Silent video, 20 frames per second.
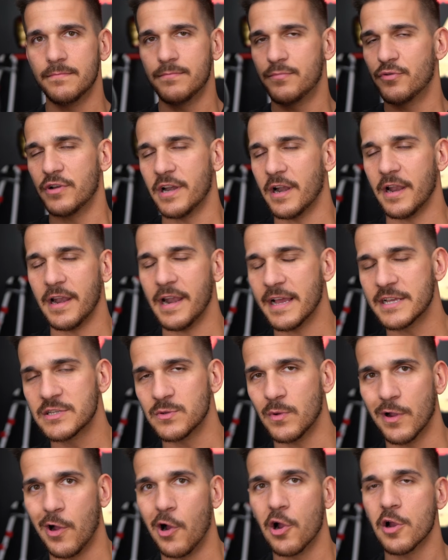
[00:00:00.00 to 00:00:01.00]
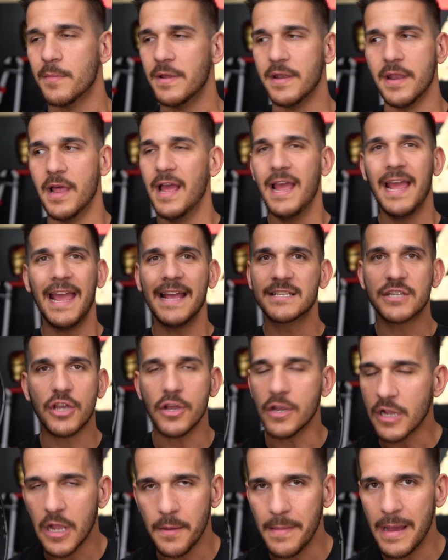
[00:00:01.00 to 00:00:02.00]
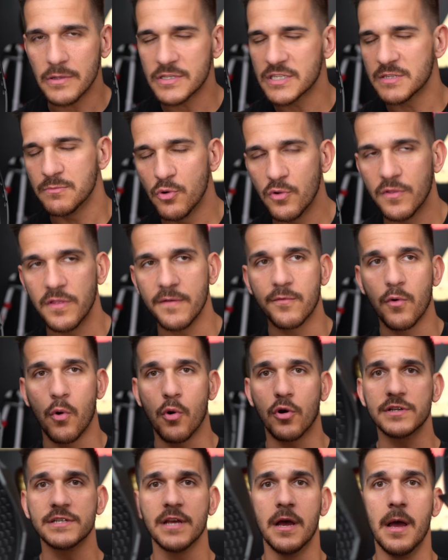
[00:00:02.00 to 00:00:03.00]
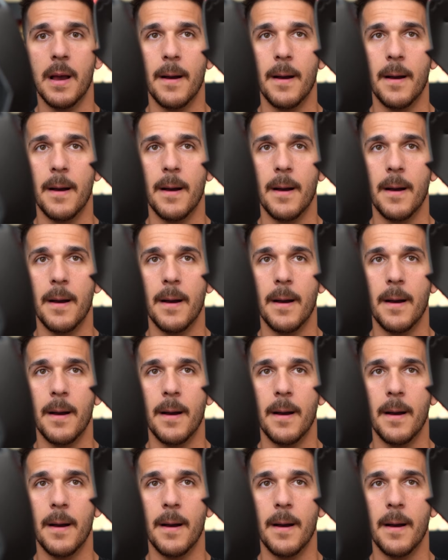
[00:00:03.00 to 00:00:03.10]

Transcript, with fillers: printed on an X1 carbon. It's gonna come out smooth, of course,